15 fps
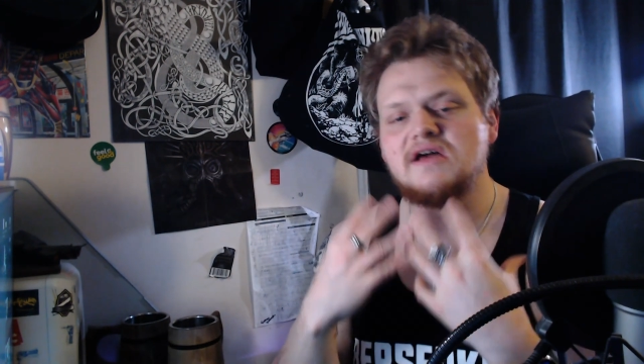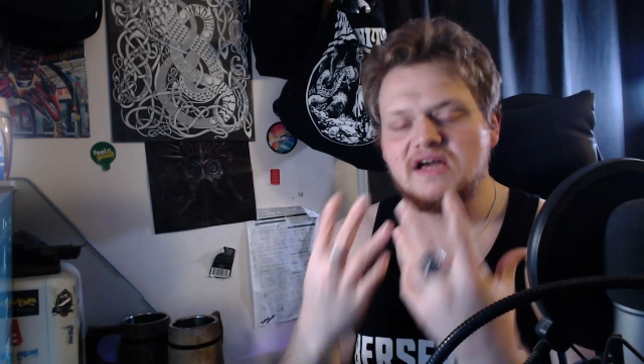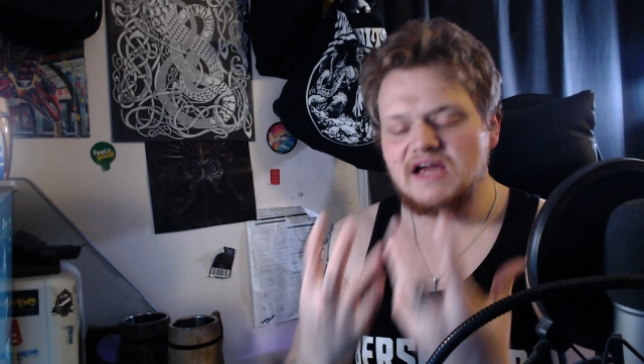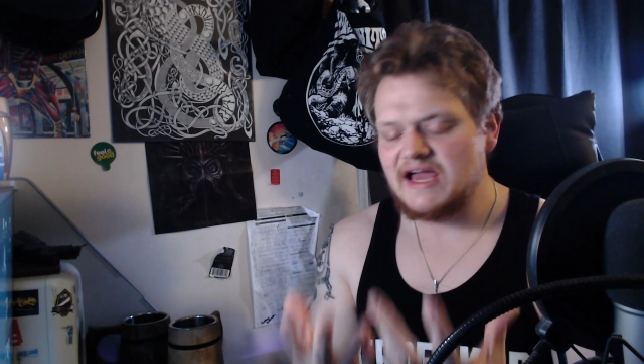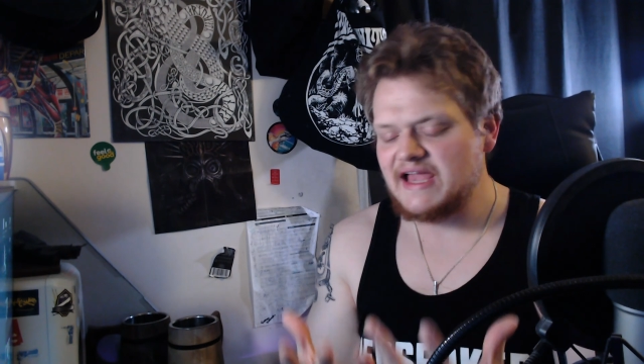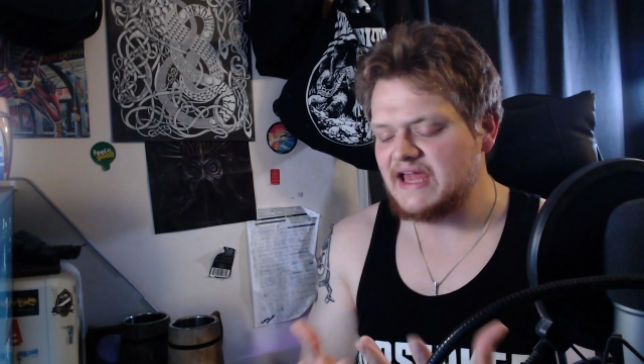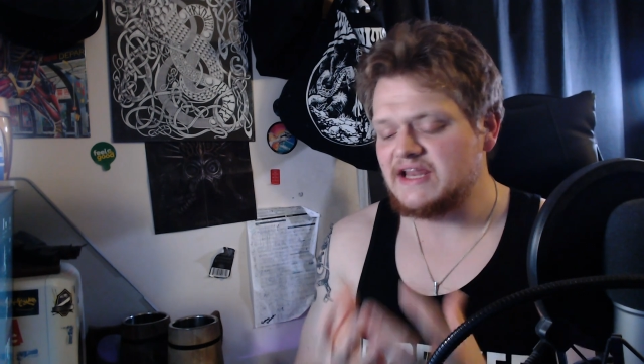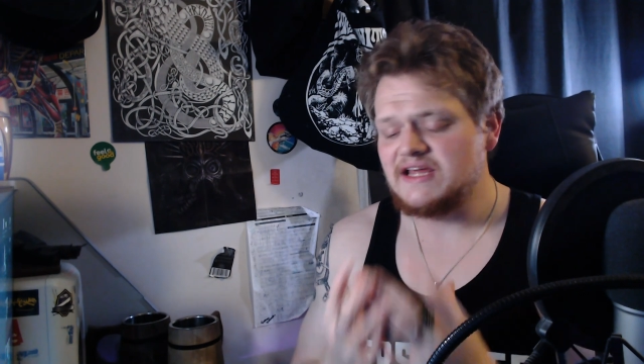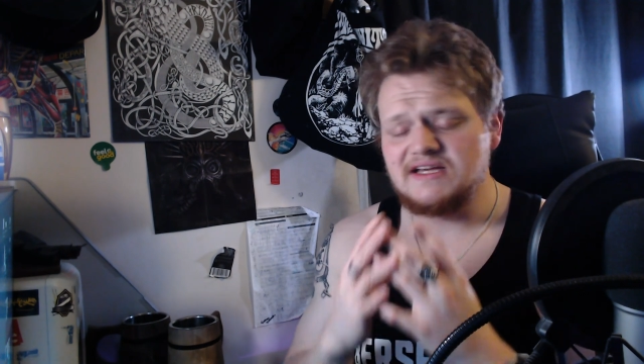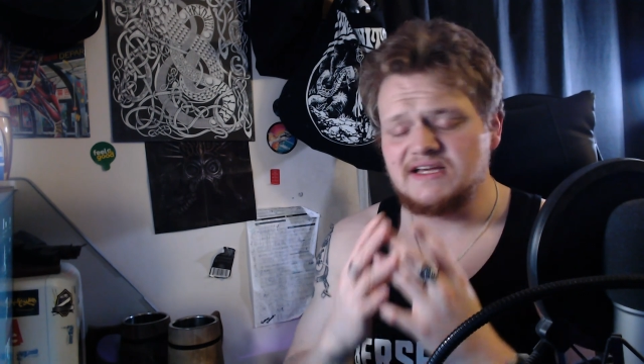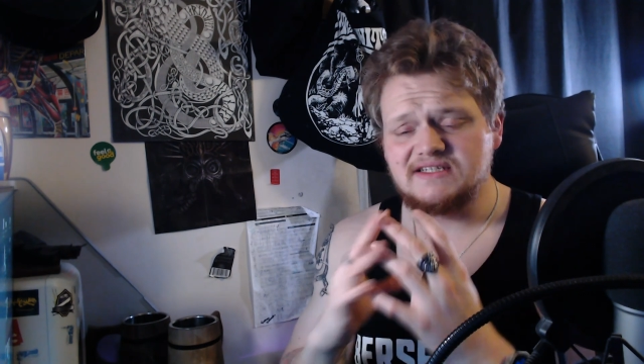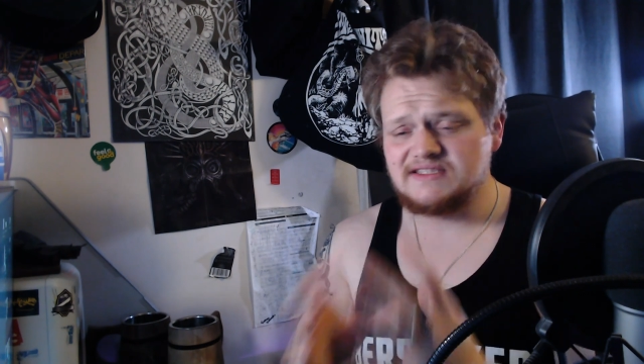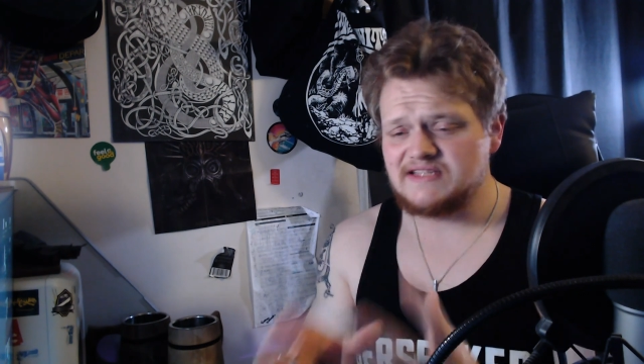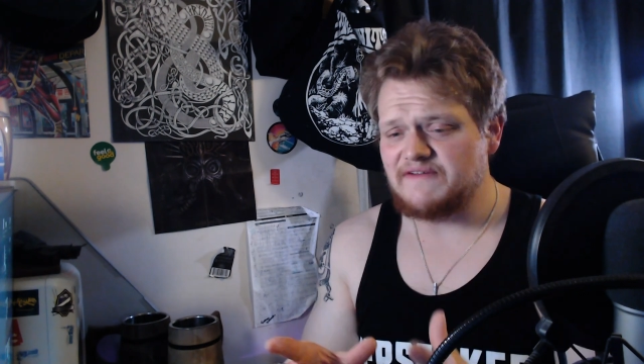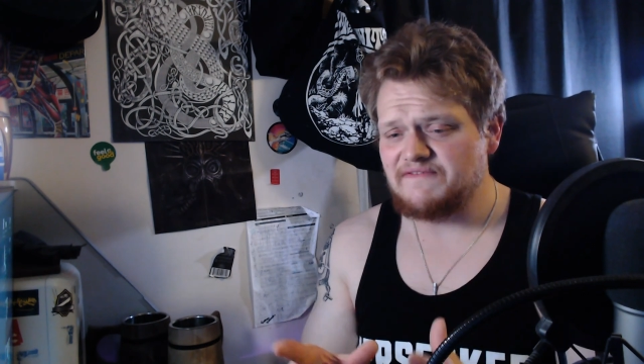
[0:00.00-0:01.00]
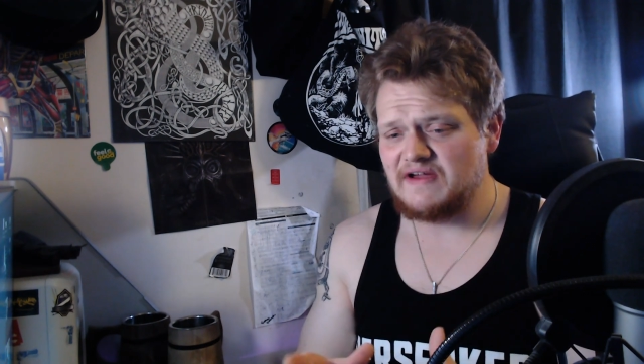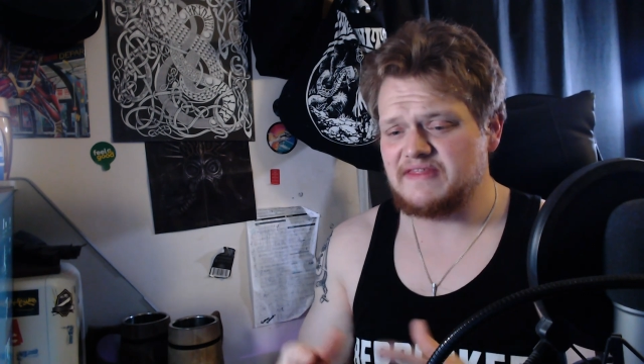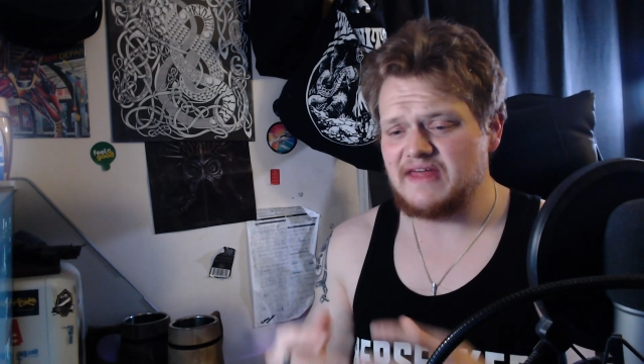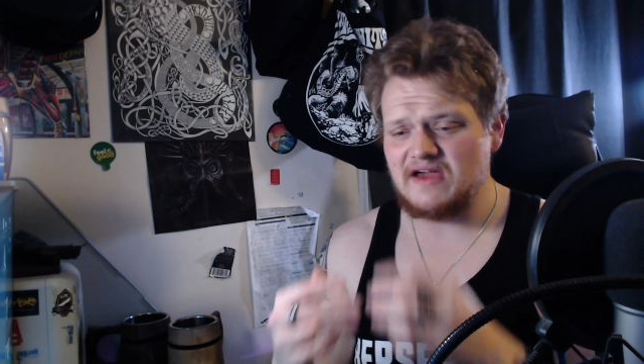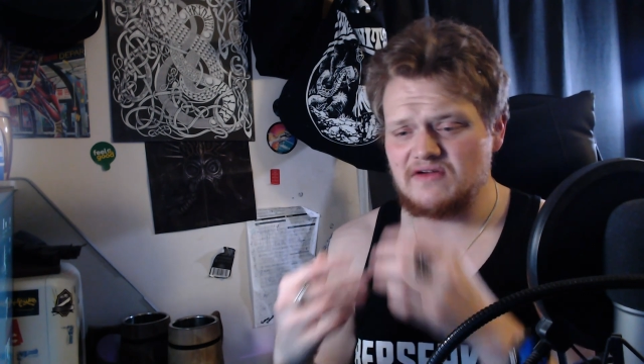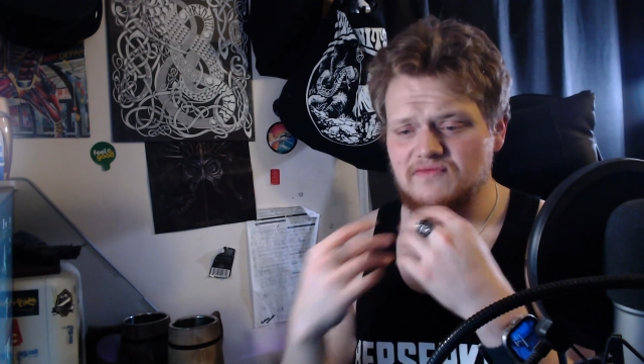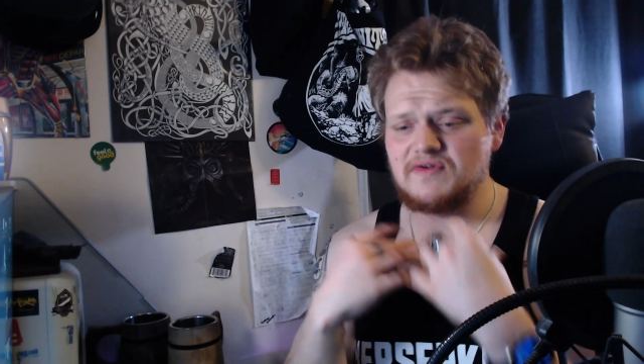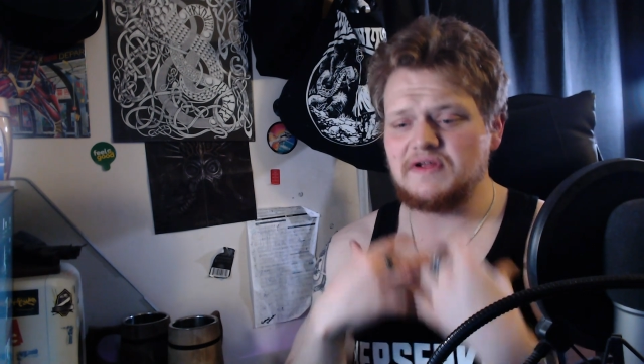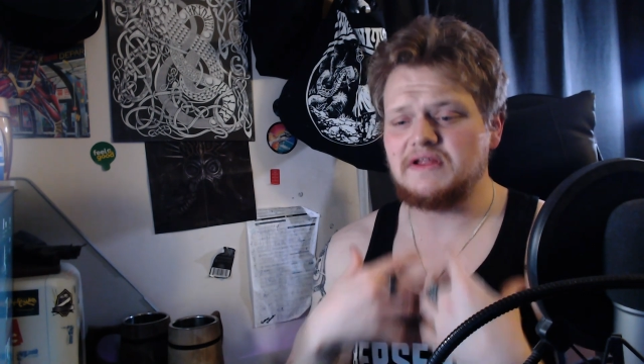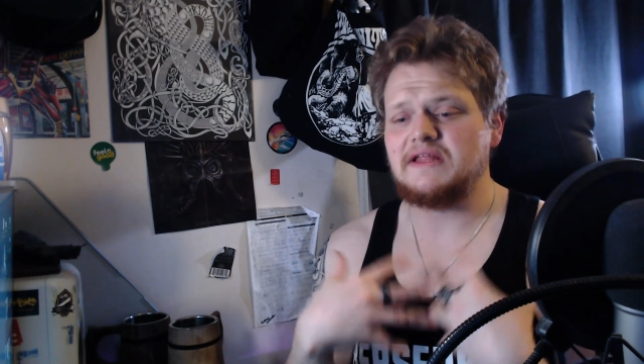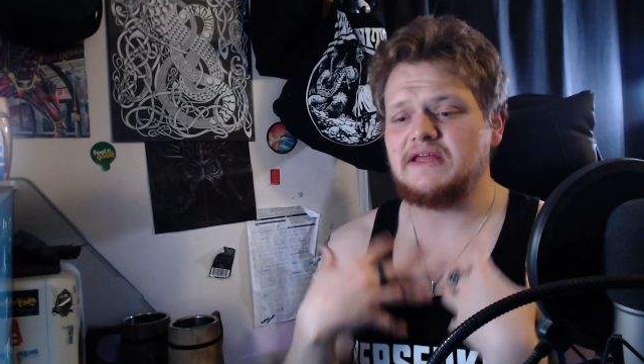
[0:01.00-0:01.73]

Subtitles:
Again, stuff like that really